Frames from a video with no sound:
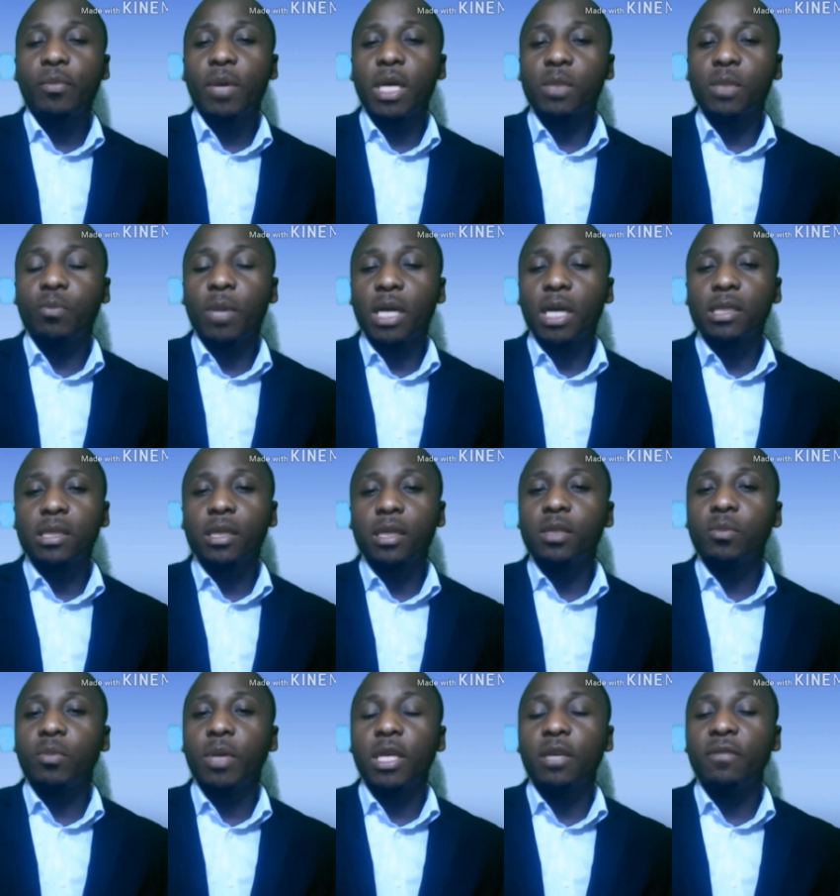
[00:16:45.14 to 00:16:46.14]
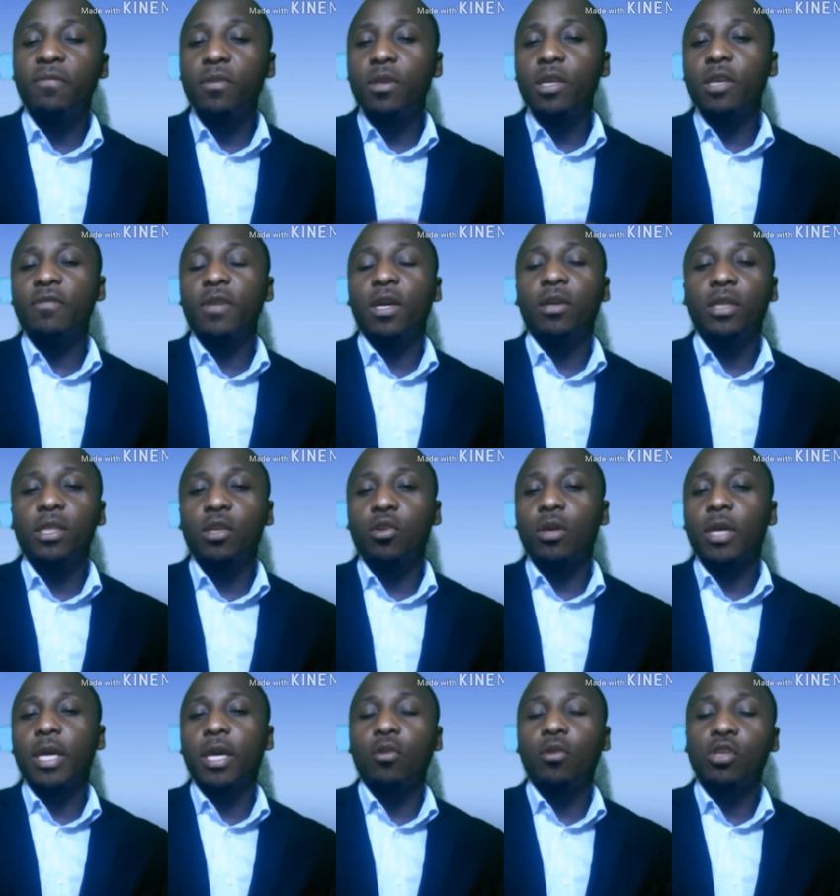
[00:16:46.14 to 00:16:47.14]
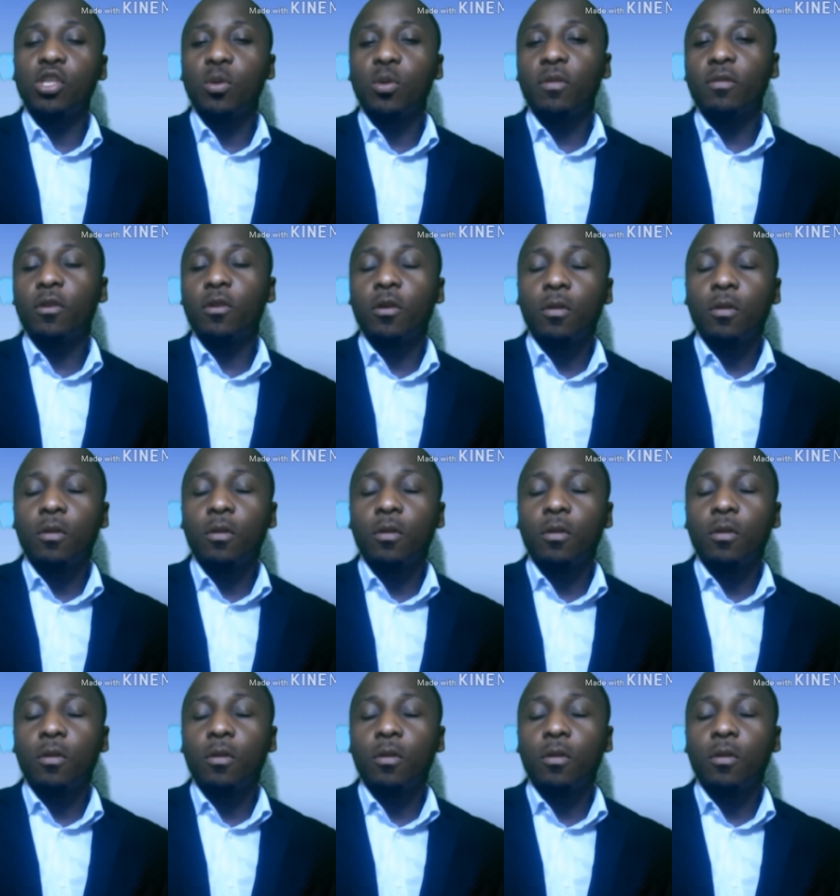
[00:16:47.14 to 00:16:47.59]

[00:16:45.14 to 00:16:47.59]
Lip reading: months bank statement. If you are not a customer,